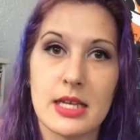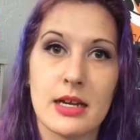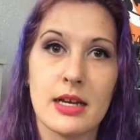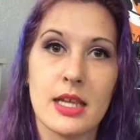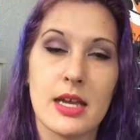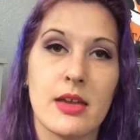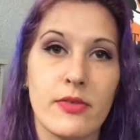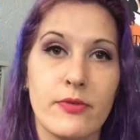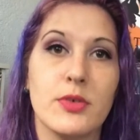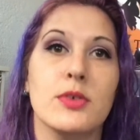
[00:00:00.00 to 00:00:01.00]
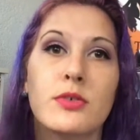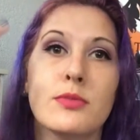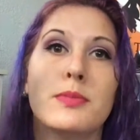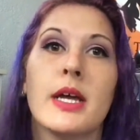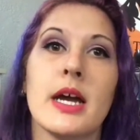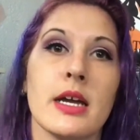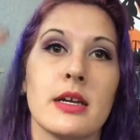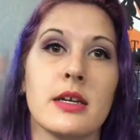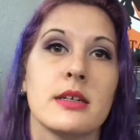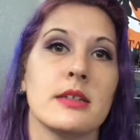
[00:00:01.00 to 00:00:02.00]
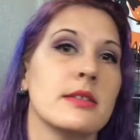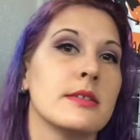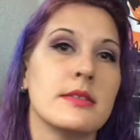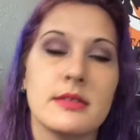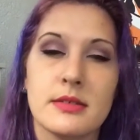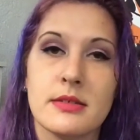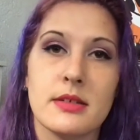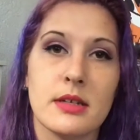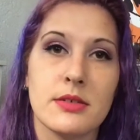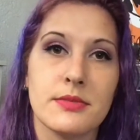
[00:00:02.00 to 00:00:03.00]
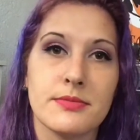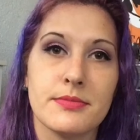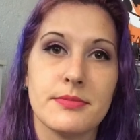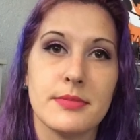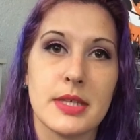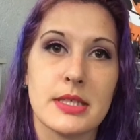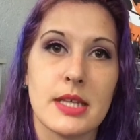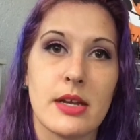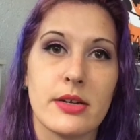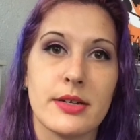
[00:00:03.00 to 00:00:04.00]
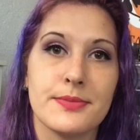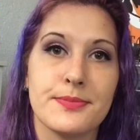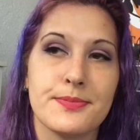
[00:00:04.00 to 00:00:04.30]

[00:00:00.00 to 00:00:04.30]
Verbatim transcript: I like full black, you know, mascara.